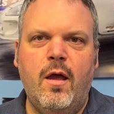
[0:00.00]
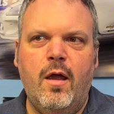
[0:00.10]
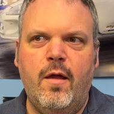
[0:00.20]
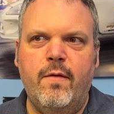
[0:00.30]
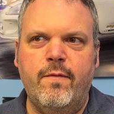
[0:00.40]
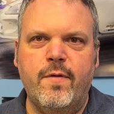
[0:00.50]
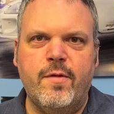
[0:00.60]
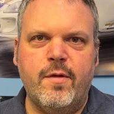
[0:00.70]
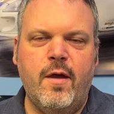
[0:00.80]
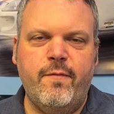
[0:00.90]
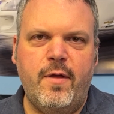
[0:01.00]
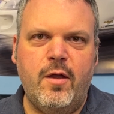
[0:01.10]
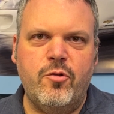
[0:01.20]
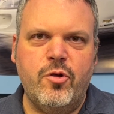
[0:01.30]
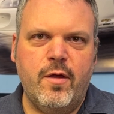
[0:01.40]
of
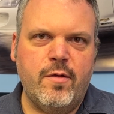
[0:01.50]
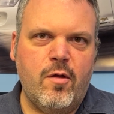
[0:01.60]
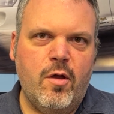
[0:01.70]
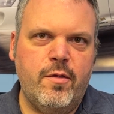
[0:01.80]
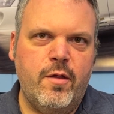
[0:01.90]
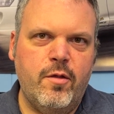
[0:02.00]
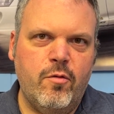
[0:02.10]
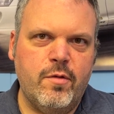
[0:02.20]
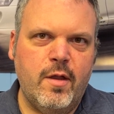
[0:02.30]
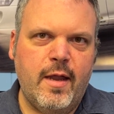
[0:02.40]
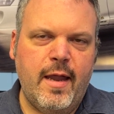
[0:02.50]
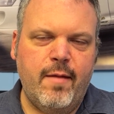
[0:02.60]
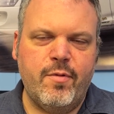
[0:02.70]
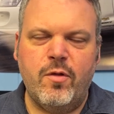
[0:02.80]
scuffing just on the nose of the cam,